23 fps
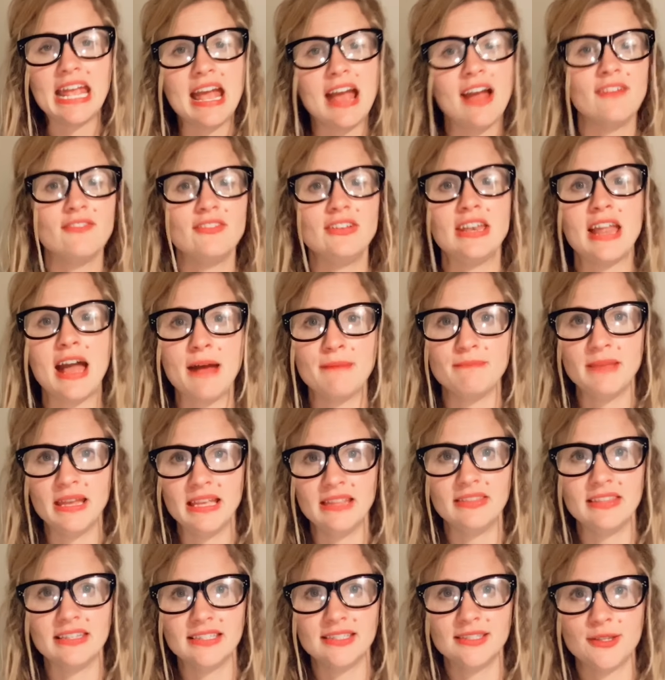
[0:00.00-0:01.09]
I have not
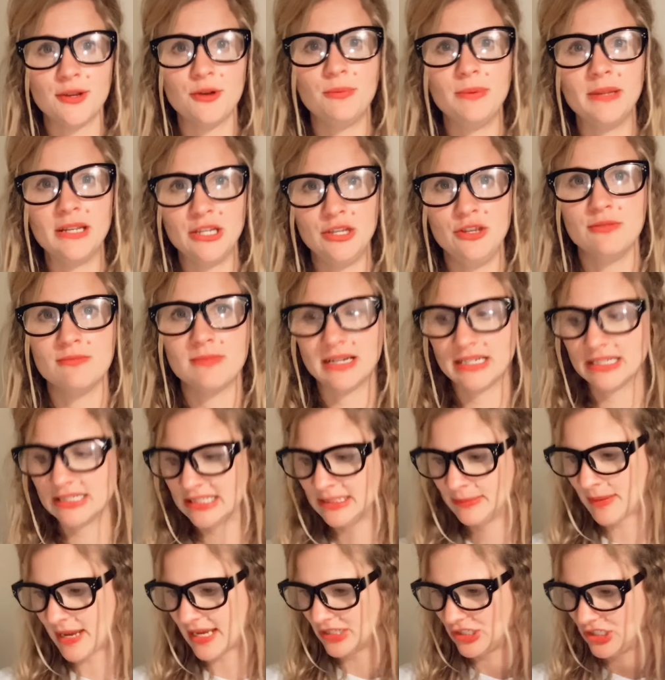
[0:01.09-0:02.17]
made this soap in a humongous
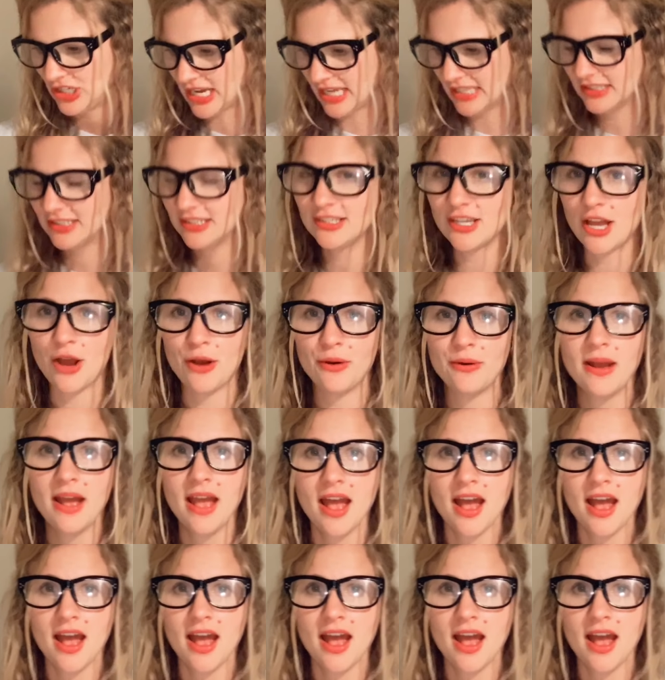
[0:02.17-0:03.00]
batch yet, so